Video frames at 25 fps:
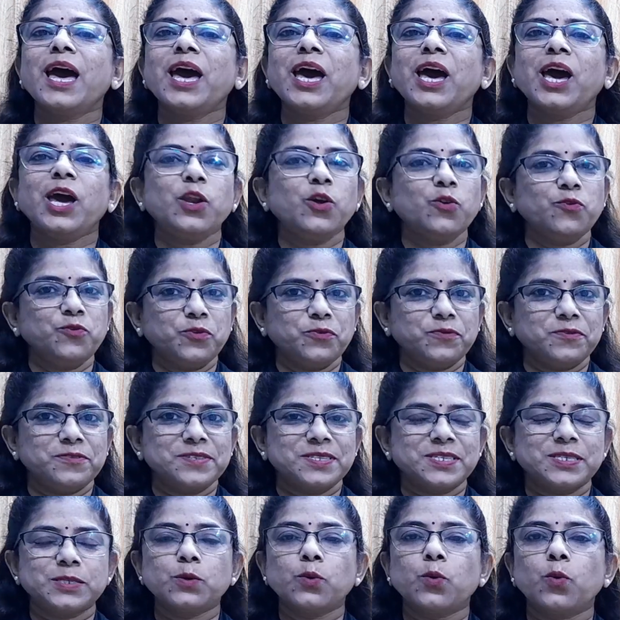Hello
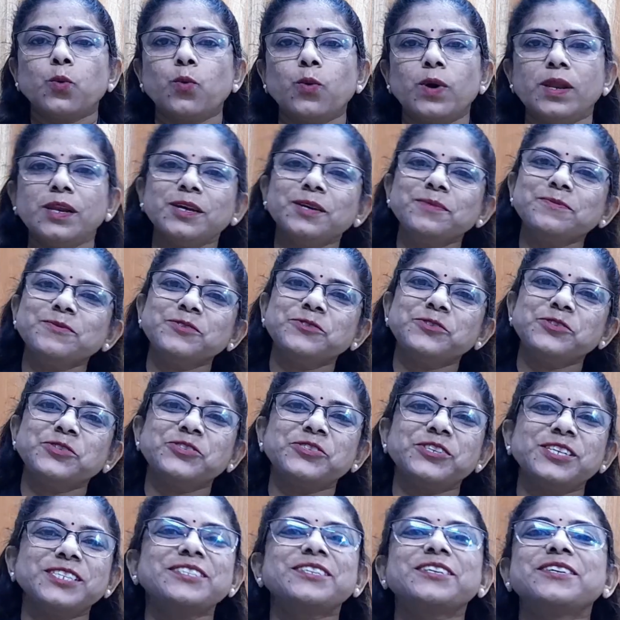viewers, welcome to
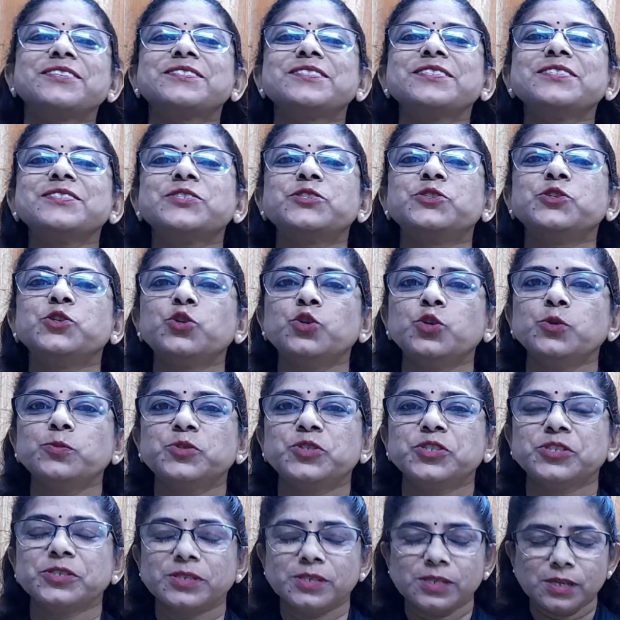Research Classes YouTube
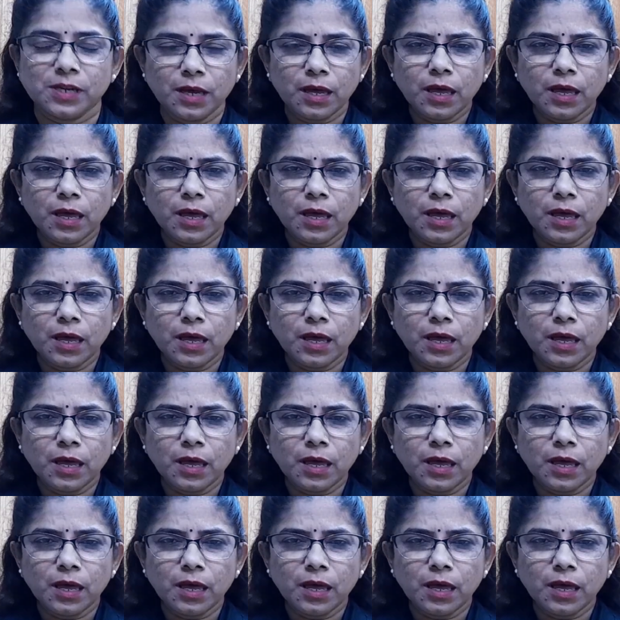channel.